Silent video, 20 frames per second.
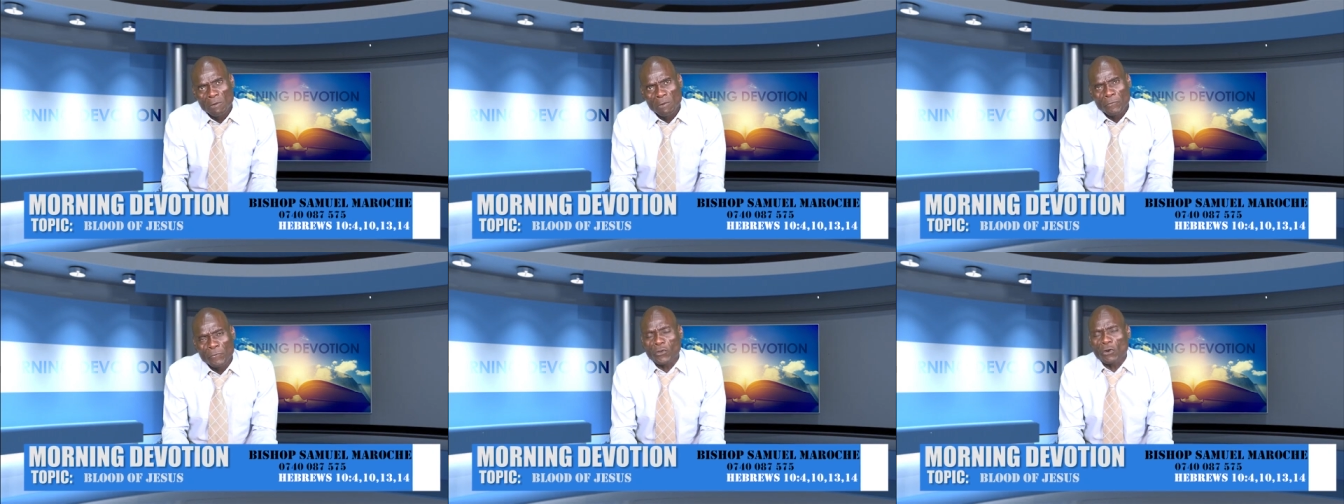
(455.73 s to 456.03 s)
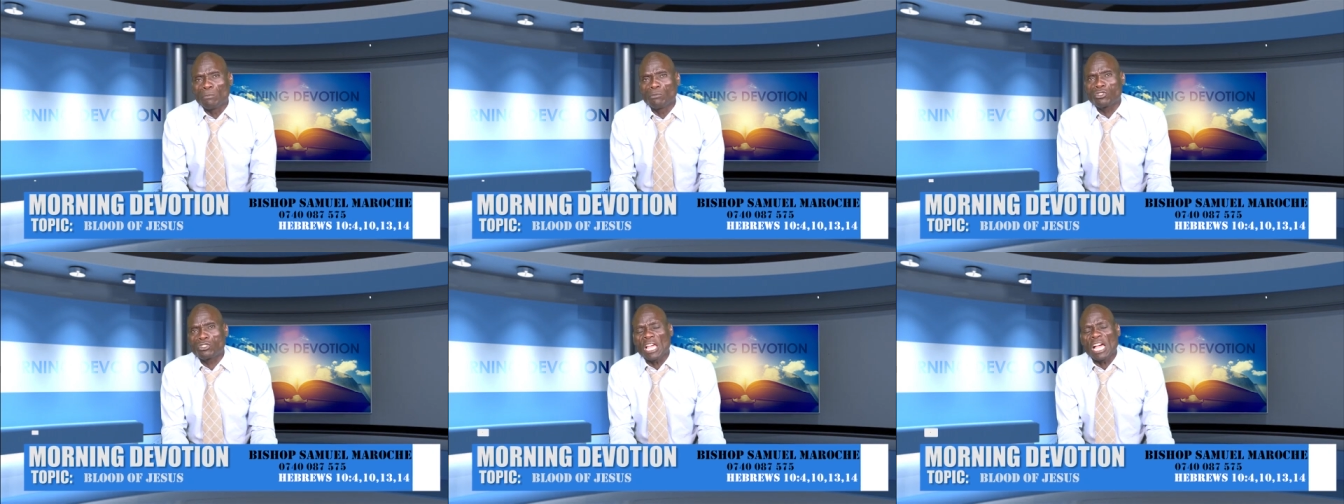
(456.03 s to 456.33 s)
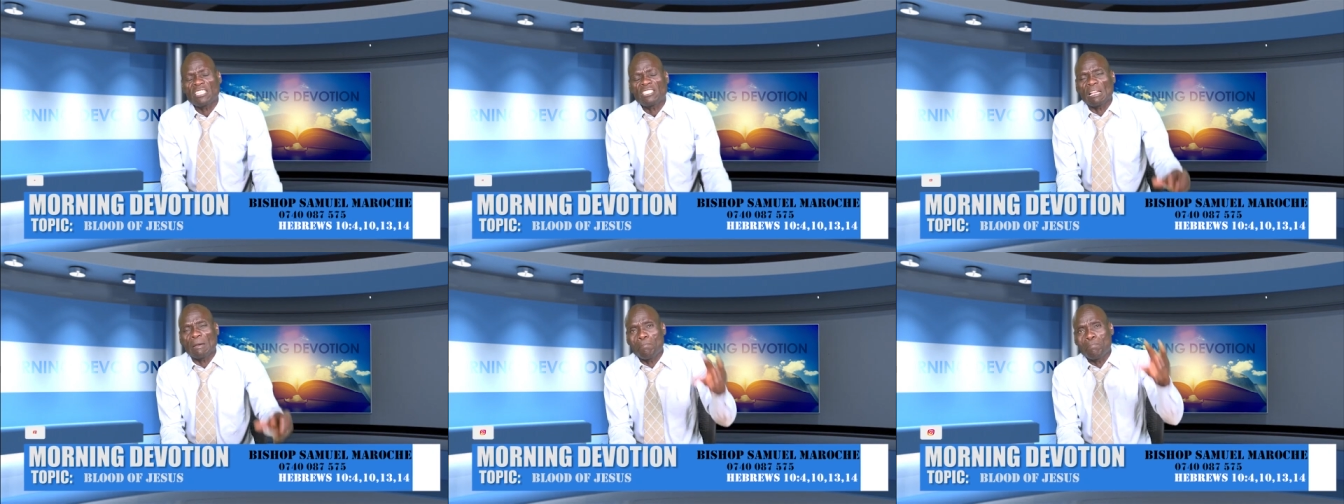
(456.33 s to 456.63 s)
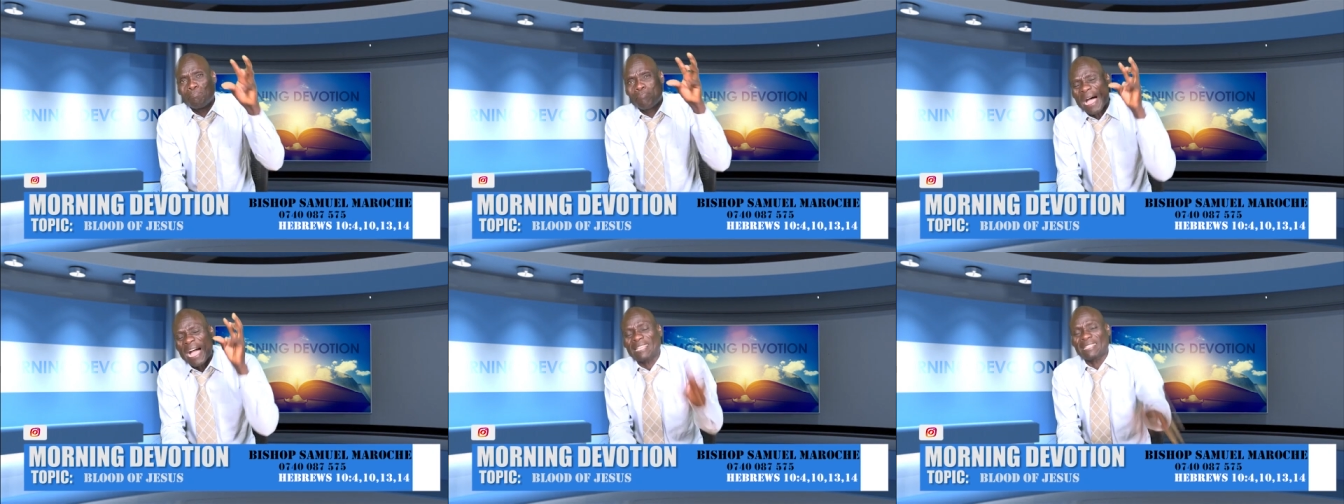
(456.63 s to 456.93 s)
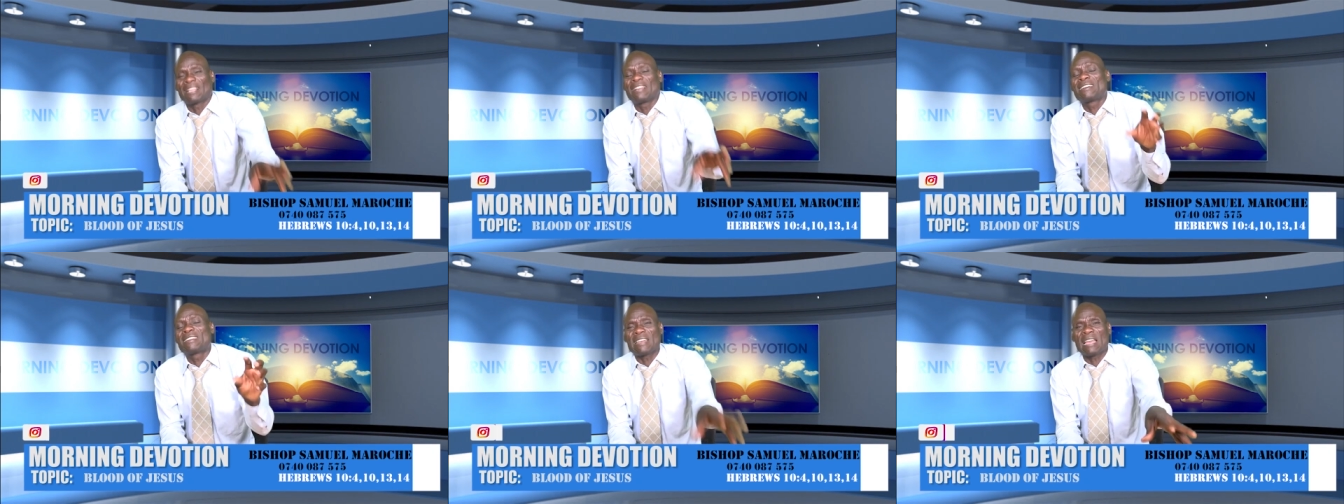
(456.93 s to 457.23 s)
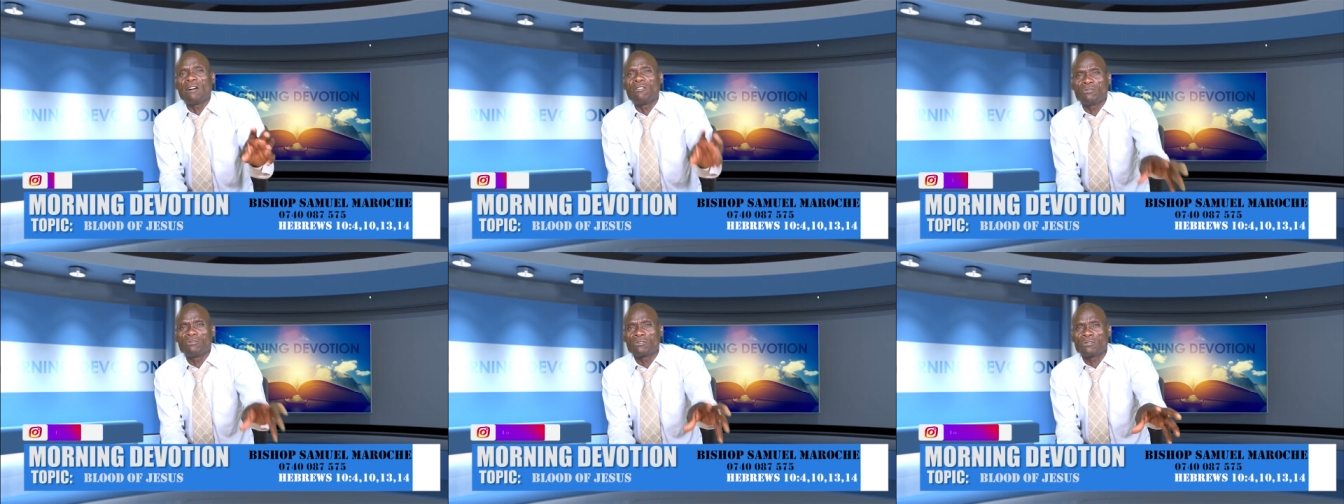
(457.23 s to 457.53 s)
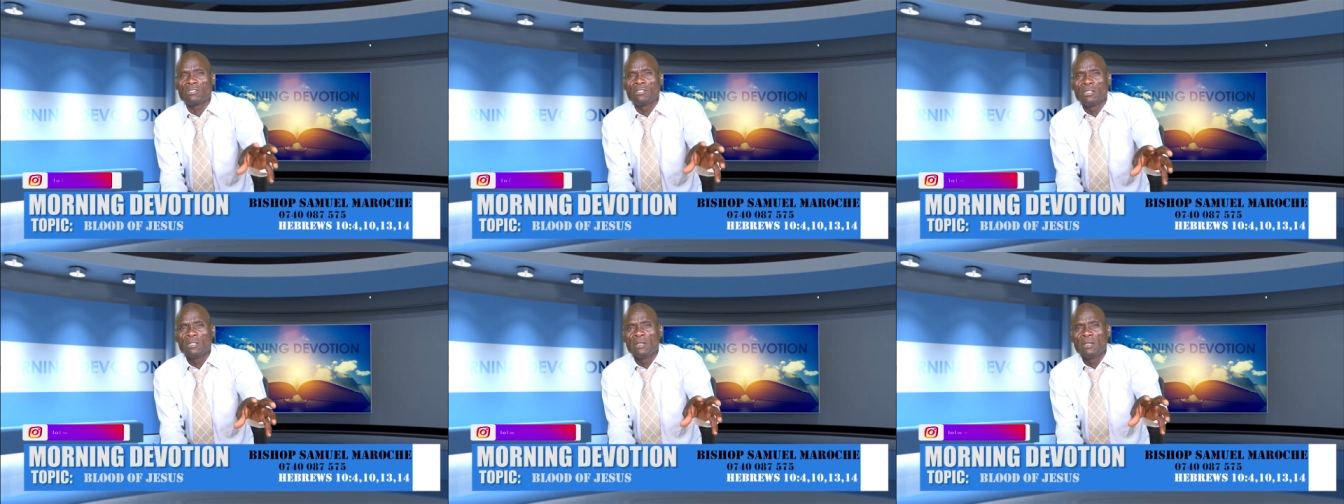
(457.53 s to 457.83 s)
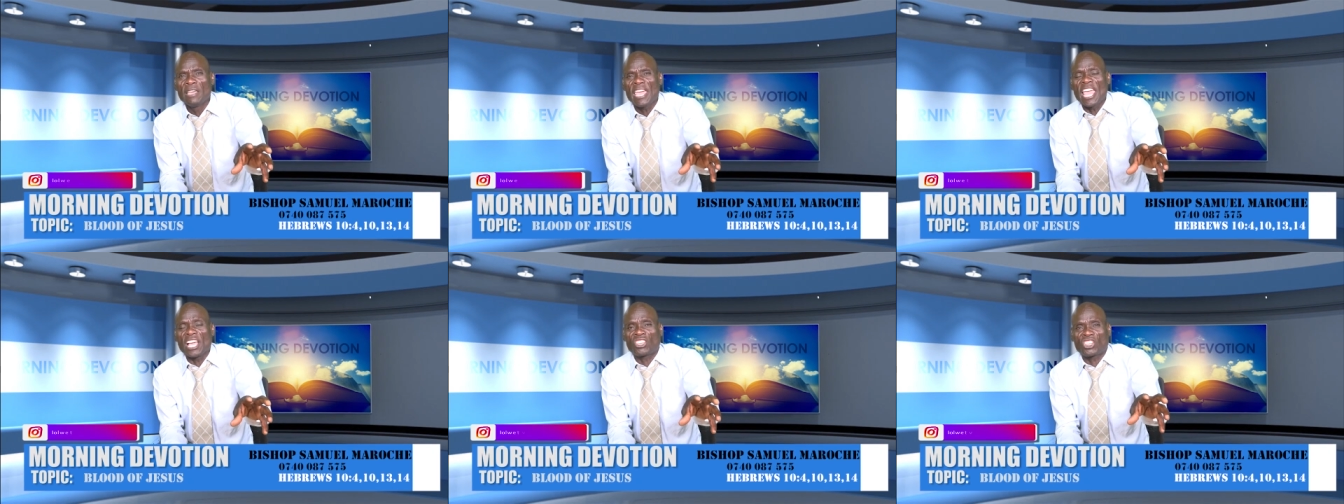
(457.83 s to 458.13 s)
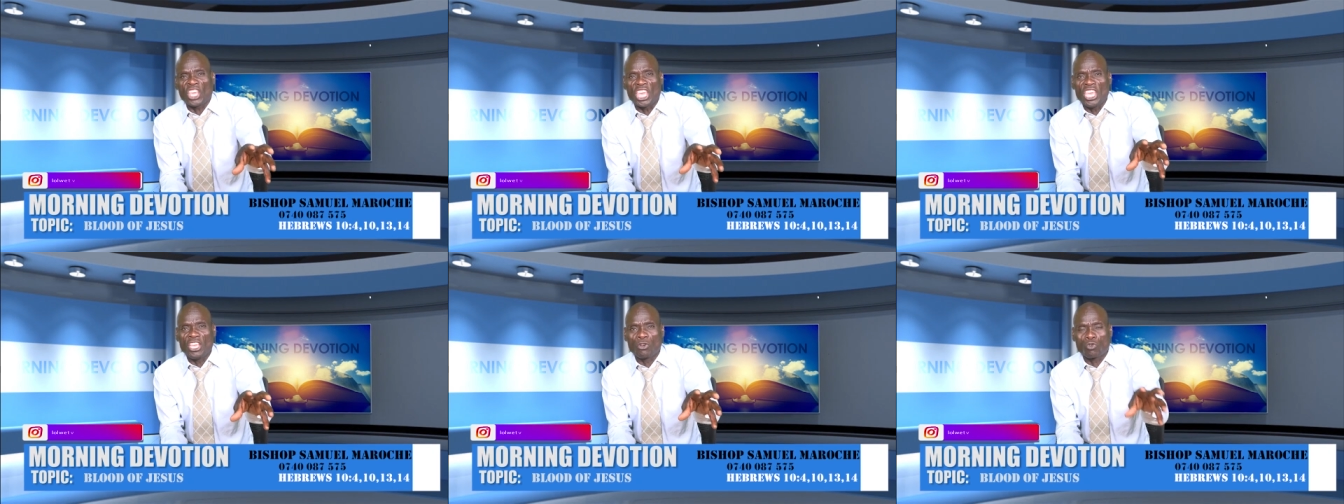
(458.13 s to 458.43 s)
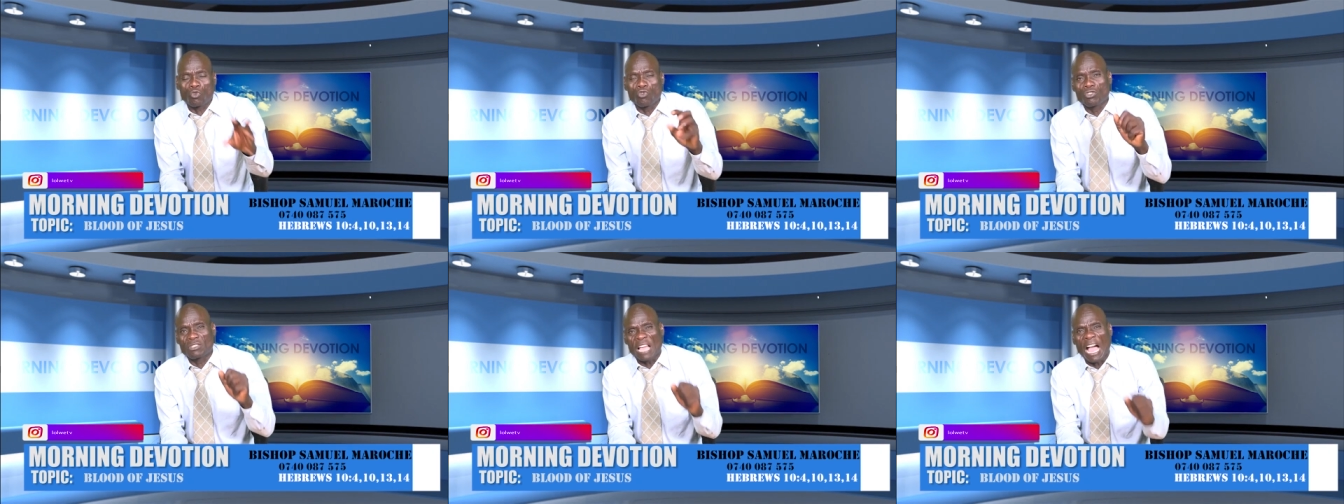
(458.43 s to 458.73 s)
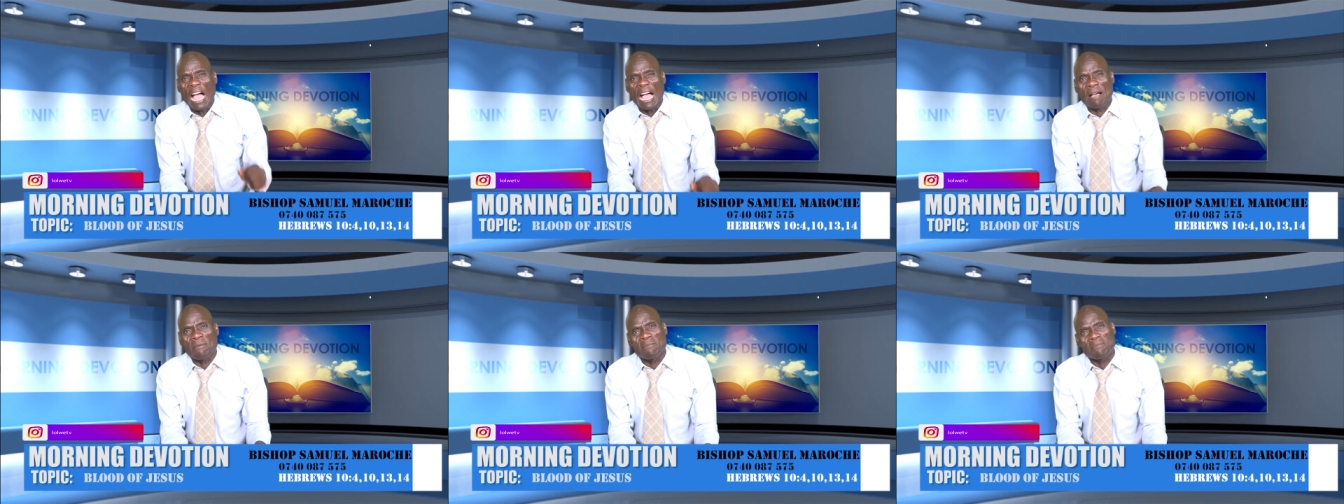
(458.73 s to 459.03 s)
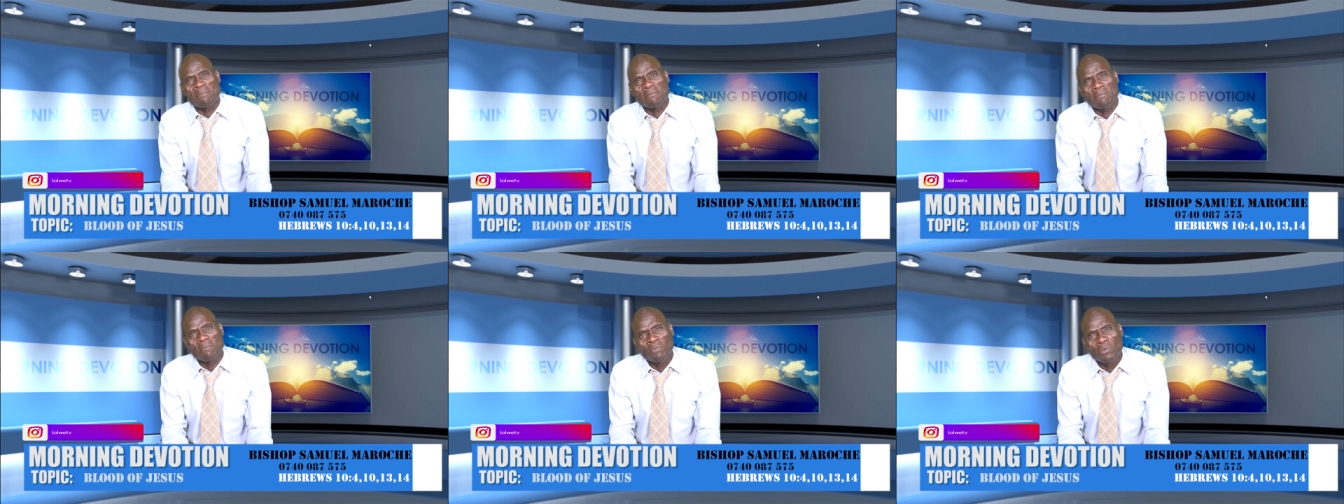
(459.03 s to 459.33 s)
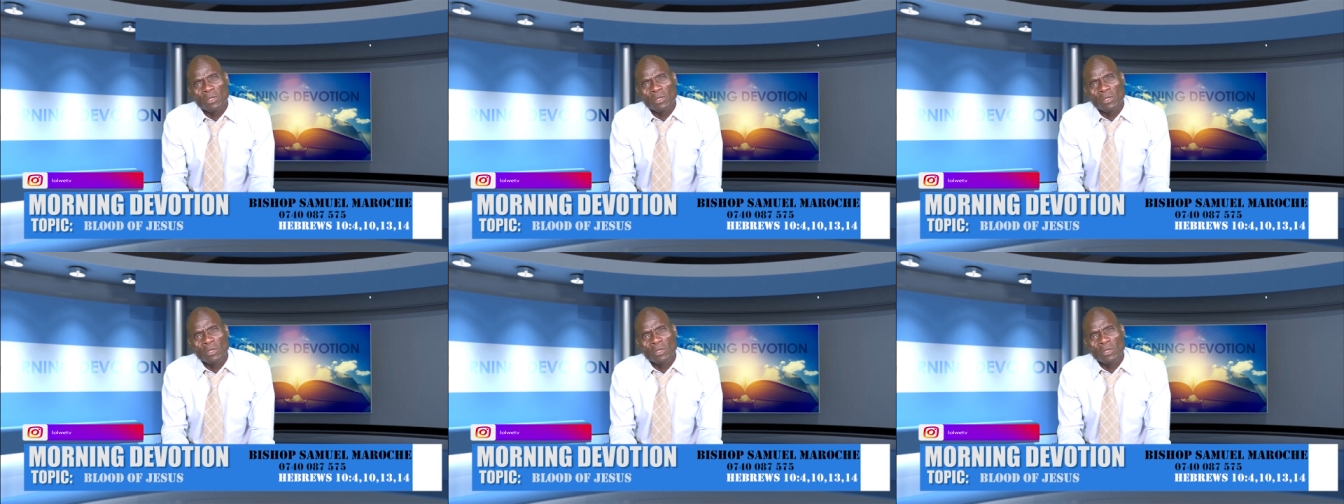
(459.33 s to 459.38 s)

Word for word: From such a background, a king could come.